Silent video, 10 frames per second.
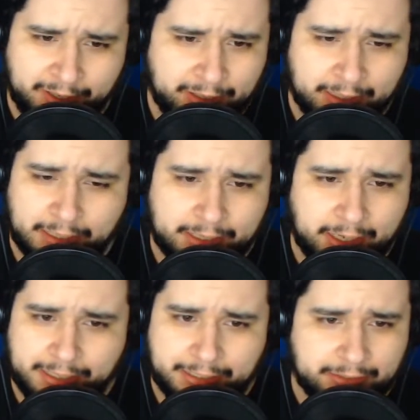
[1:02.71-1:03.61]
Like
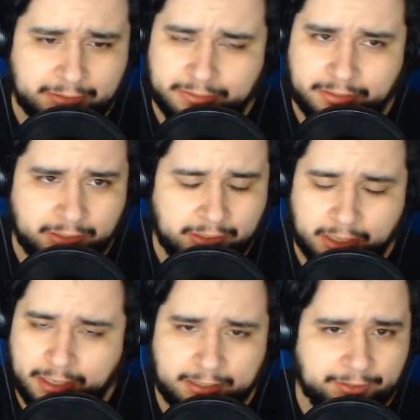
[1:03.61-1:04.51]
Akari
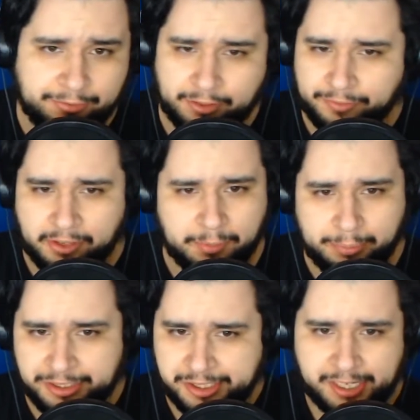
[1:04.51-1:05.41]
deserves all the
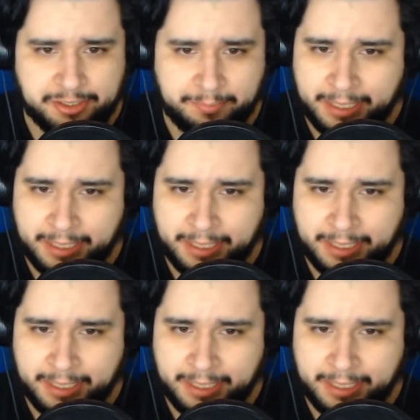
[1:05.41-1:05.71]
appreciation, man.